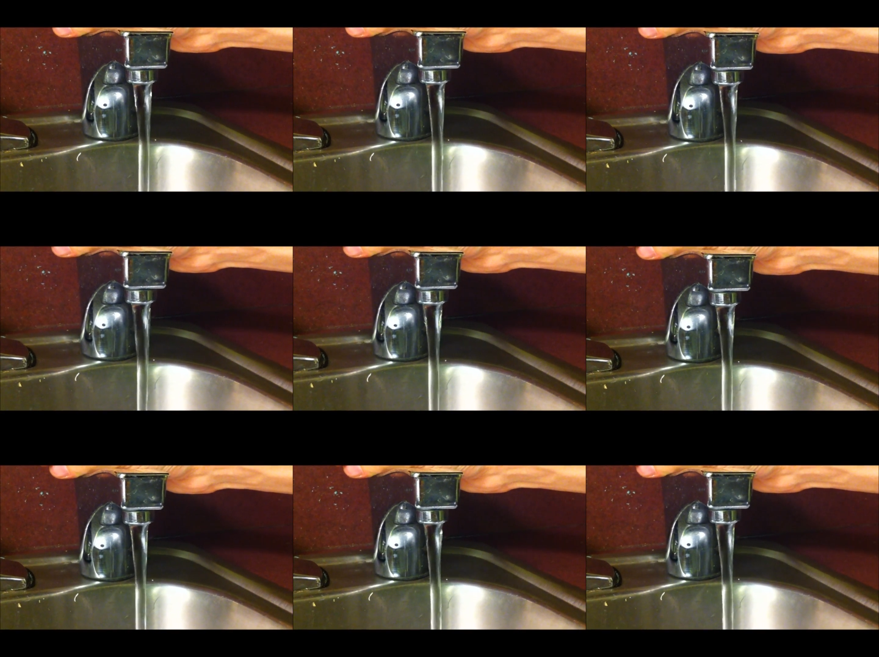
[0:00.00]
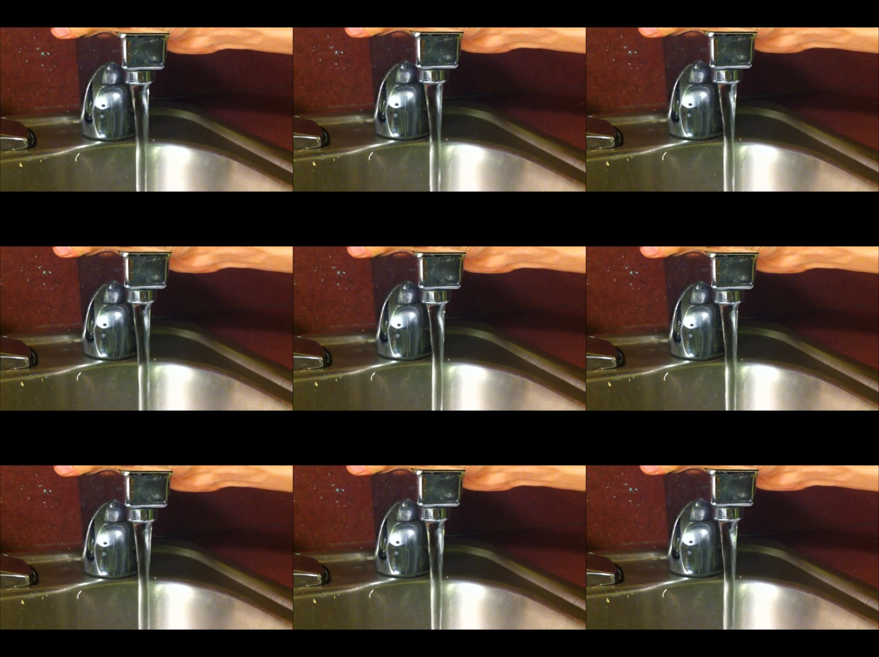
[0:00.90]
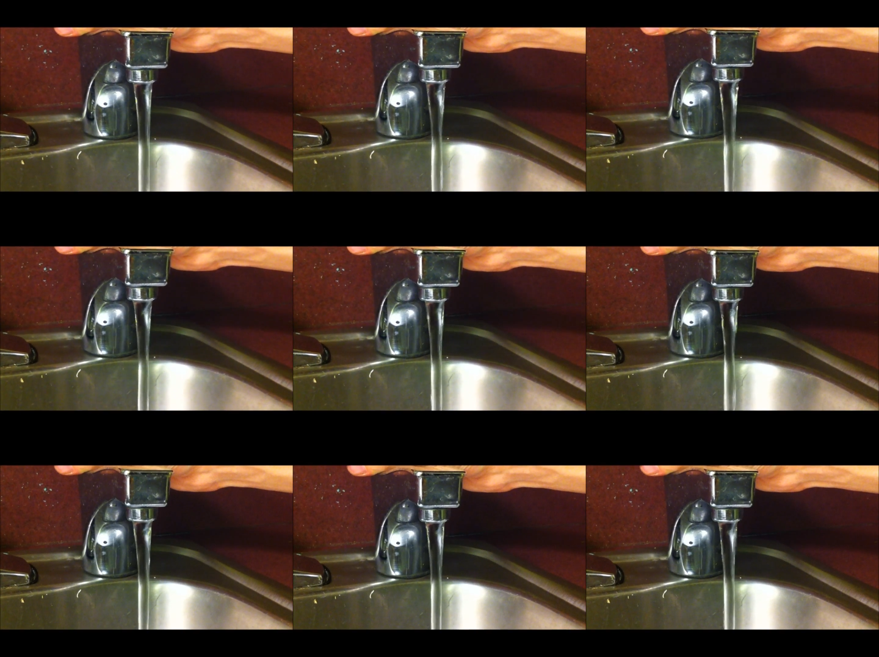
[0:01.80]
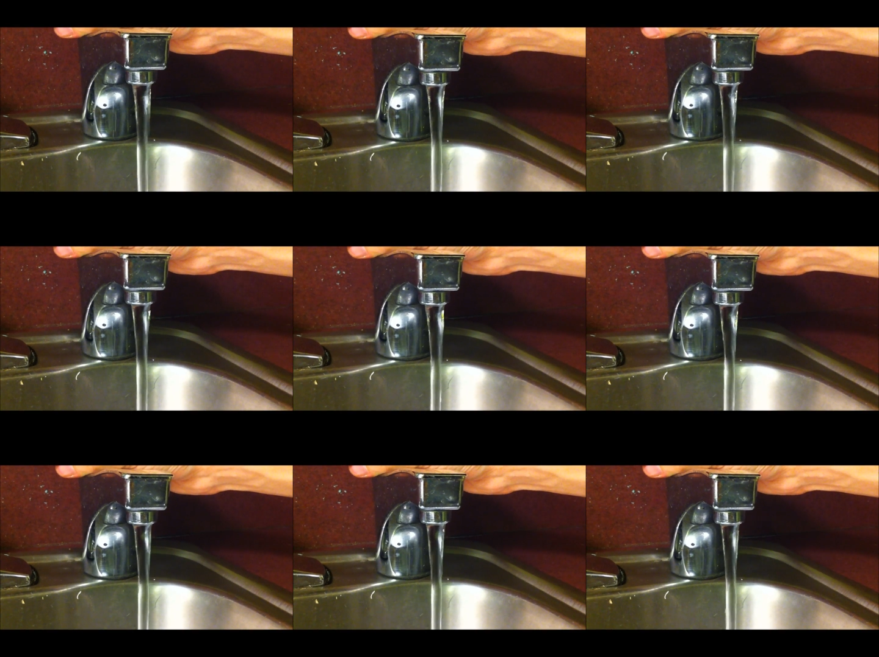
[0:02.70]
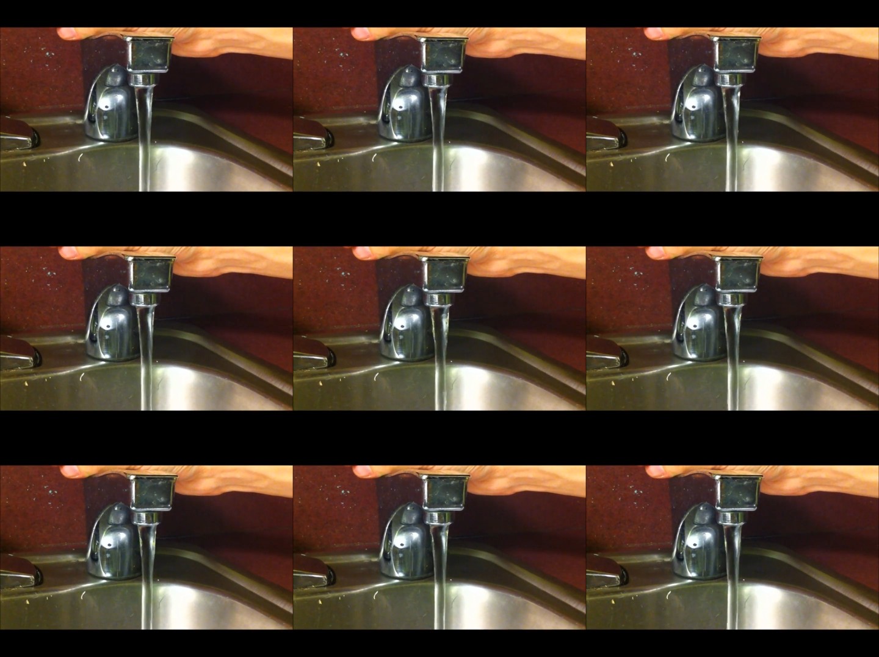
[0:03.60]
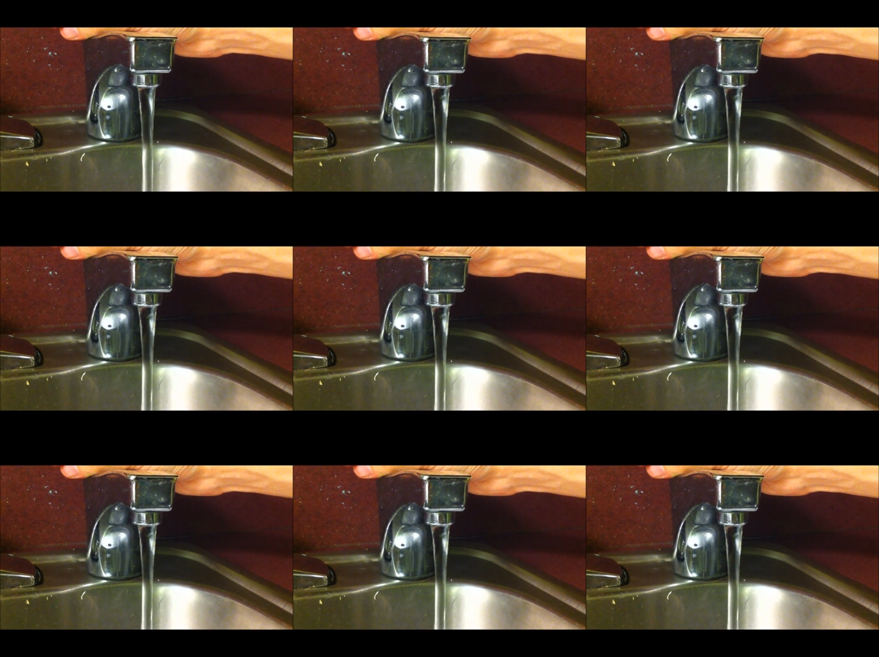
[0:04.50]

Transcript: (no speaker visible)